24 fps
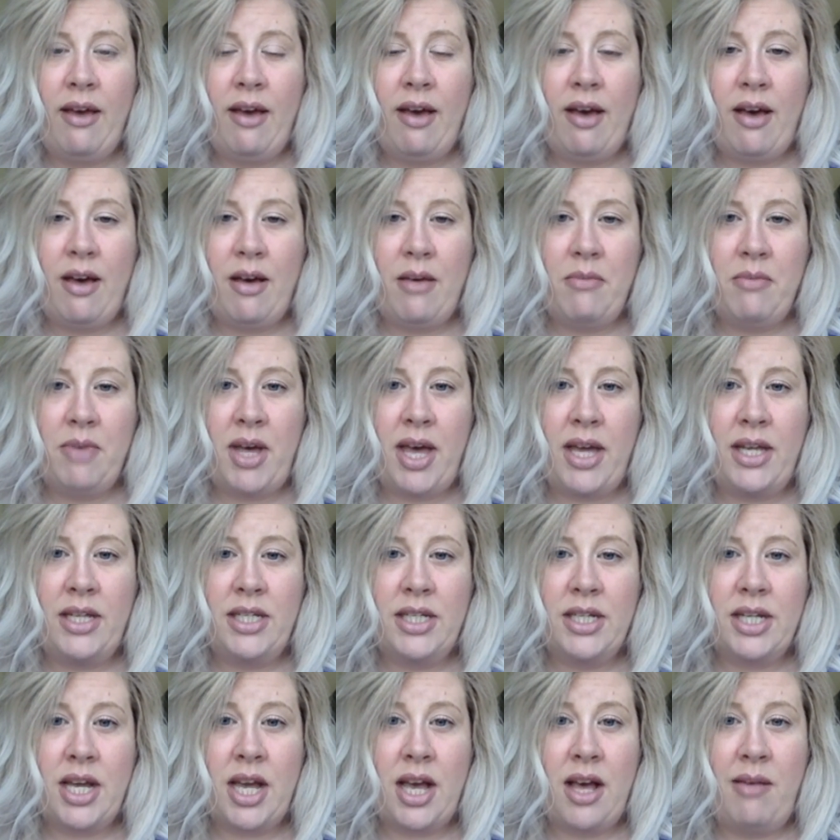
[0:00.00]
I
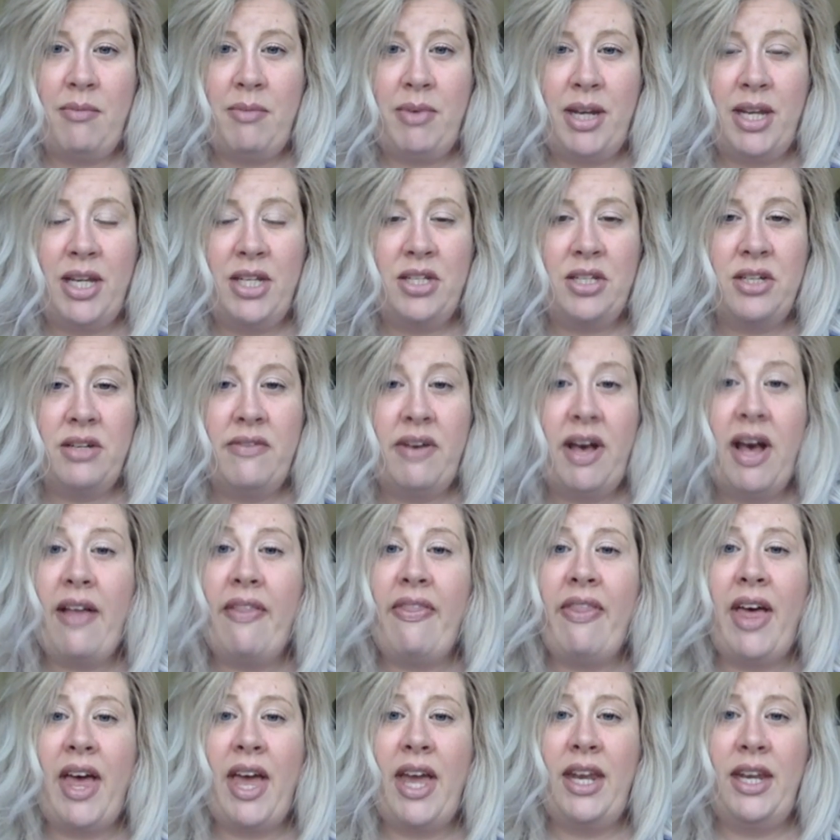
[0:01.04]
did a combination of
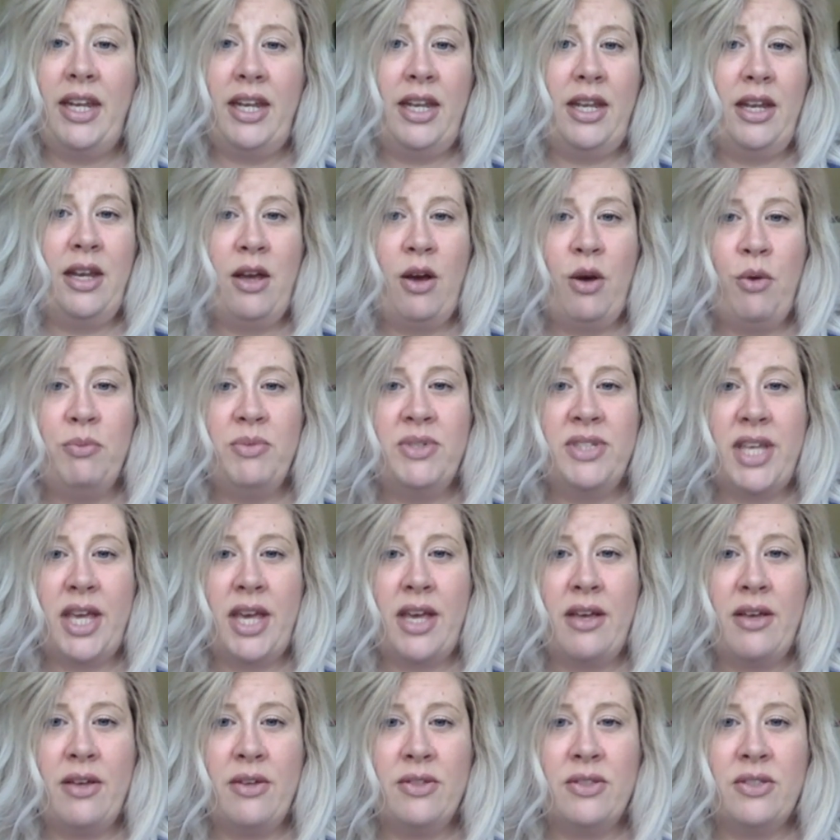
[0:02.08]
online and in-home
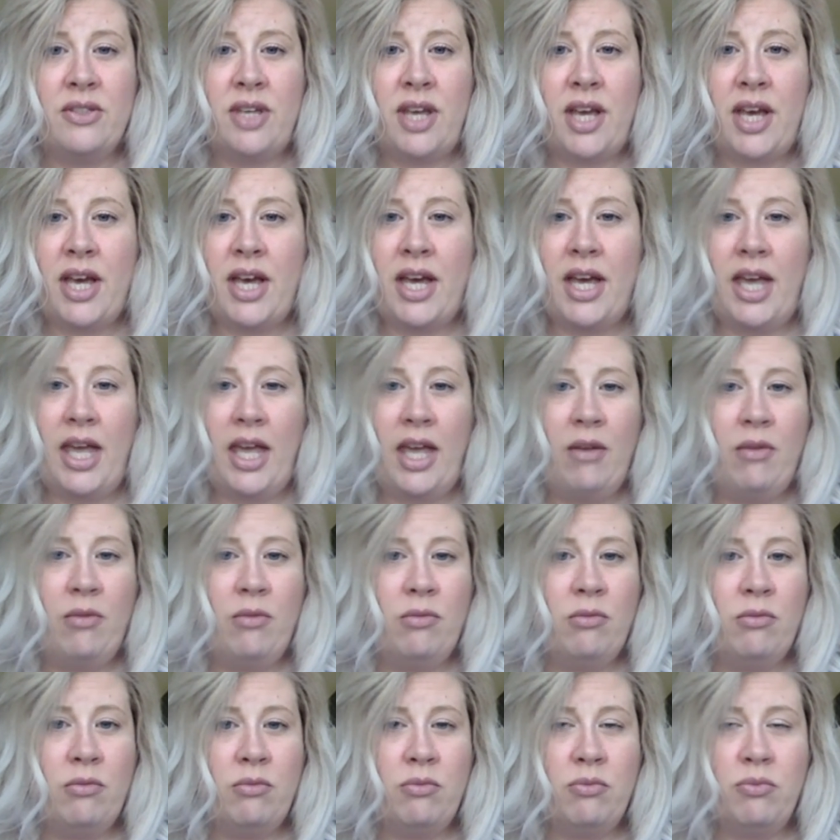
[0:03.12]
sales. I
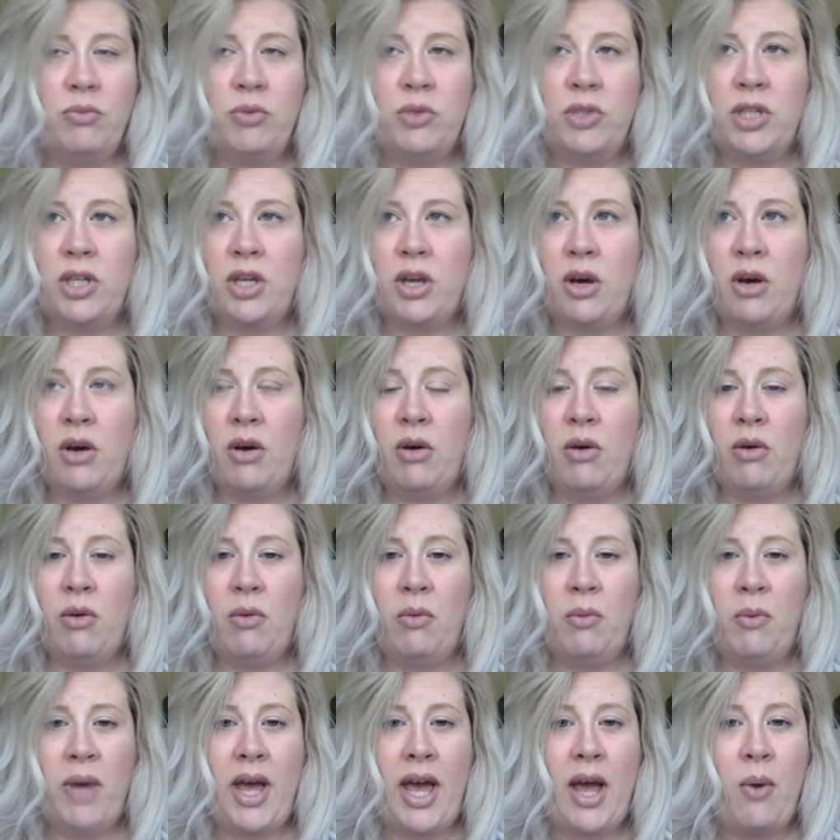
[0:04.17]
would
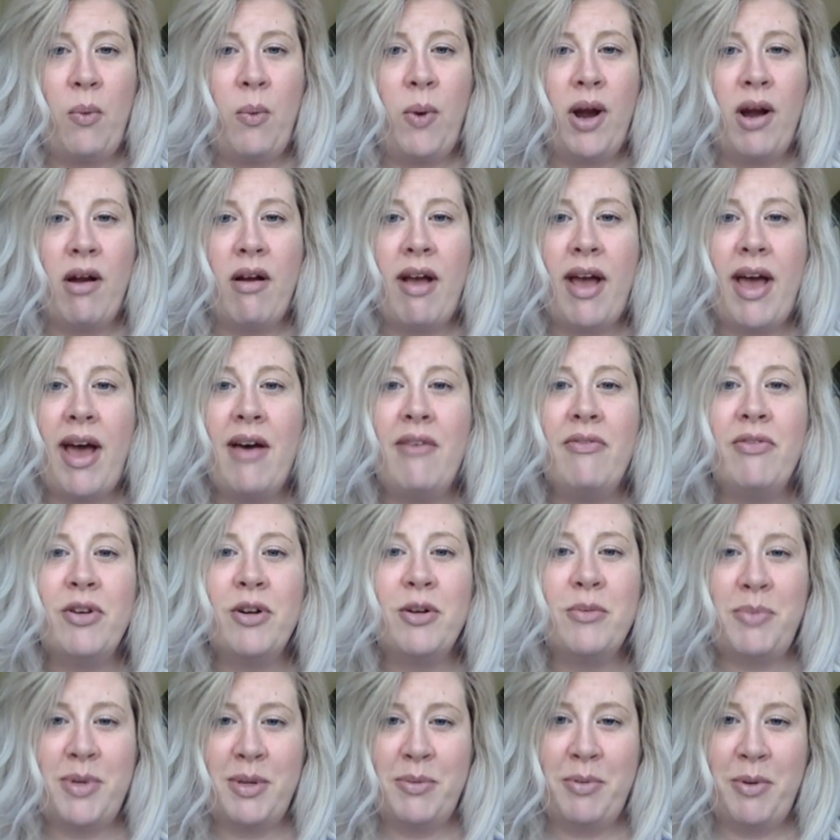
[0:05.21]
go
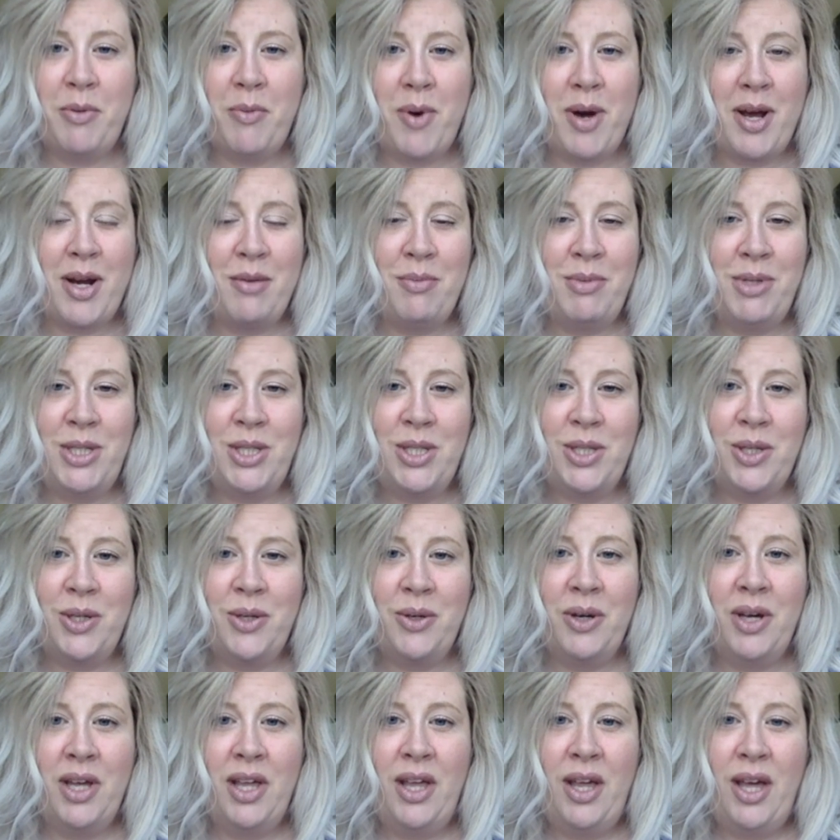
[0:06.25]
wherever people wanted me
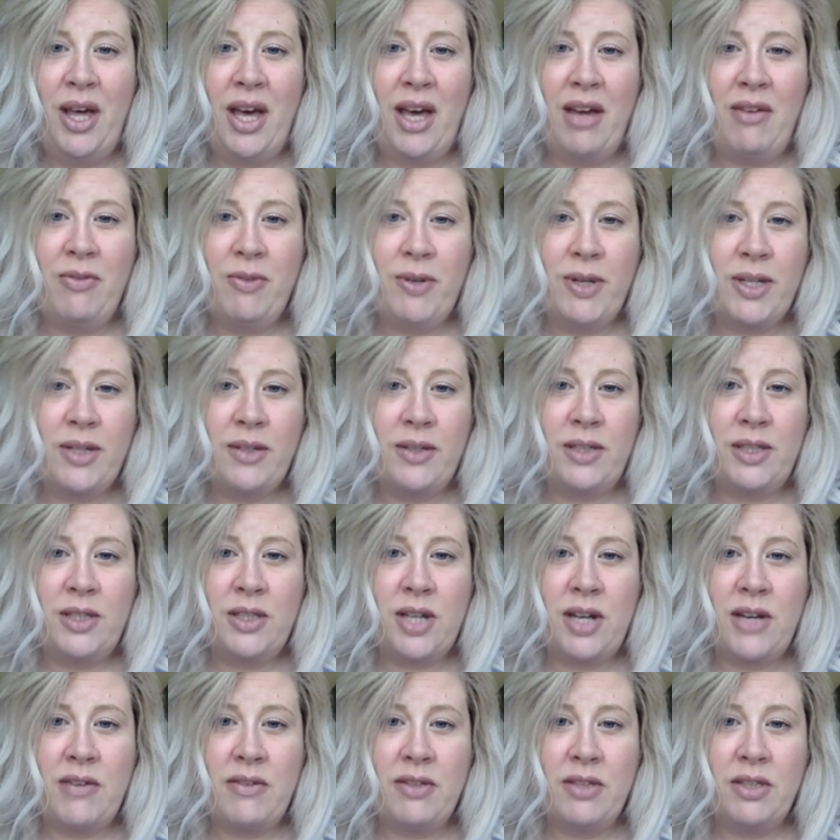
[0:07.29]
to. I frequently
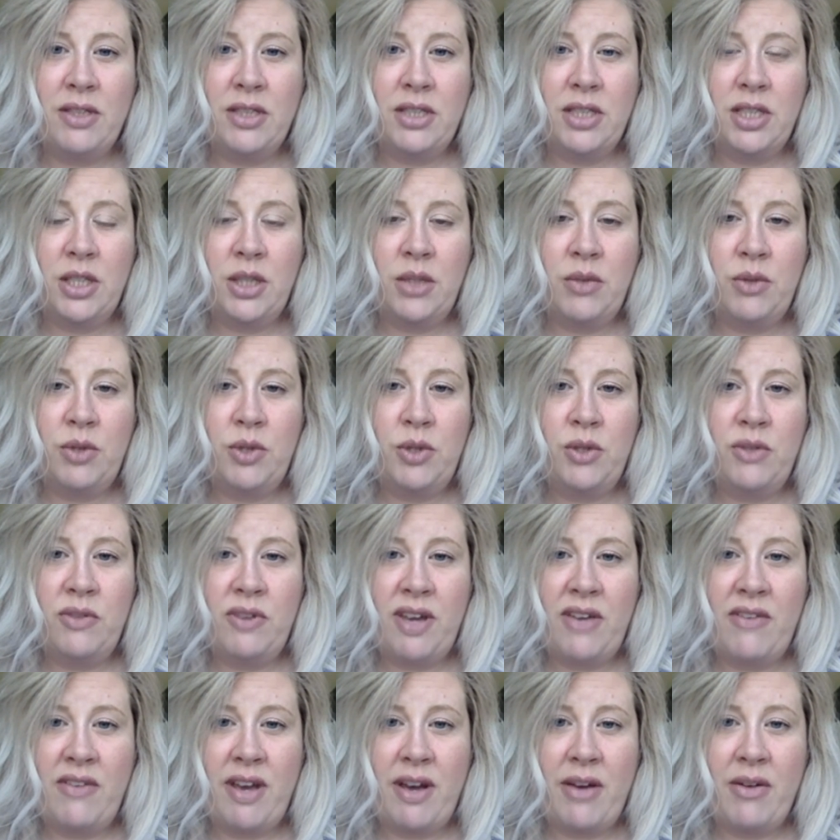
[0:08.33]
traveled, 2 to
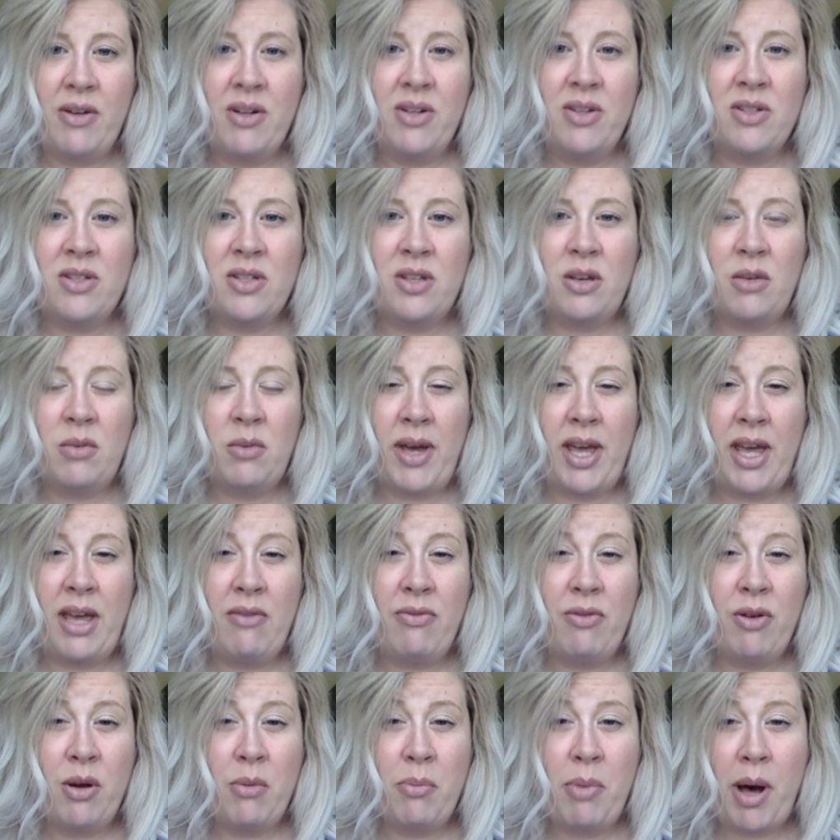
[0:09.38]
5 hours away
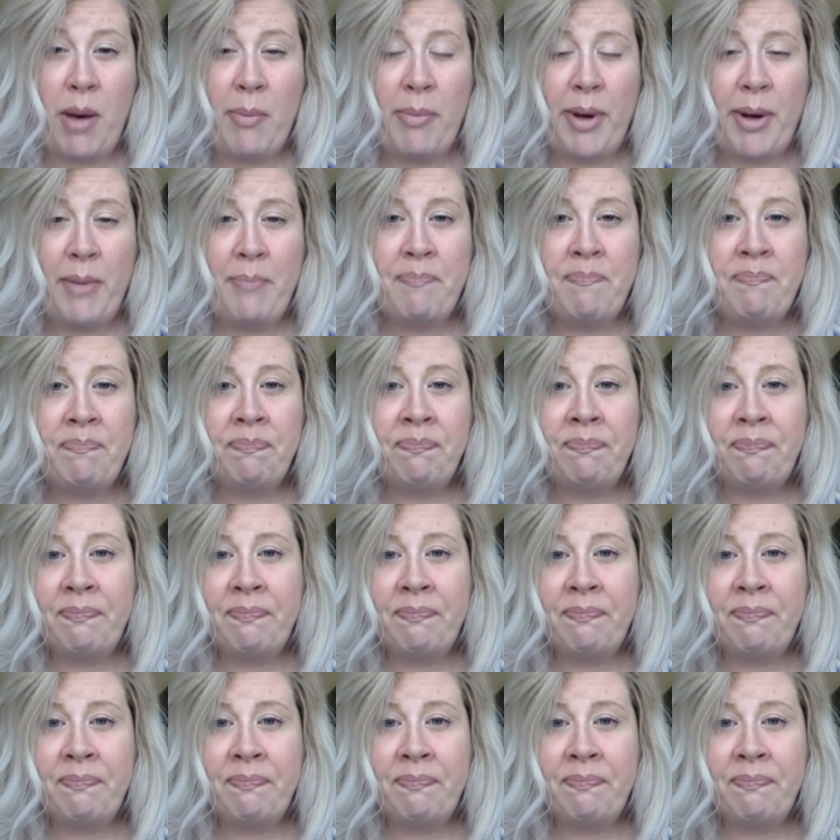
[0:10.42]
for a pop-up.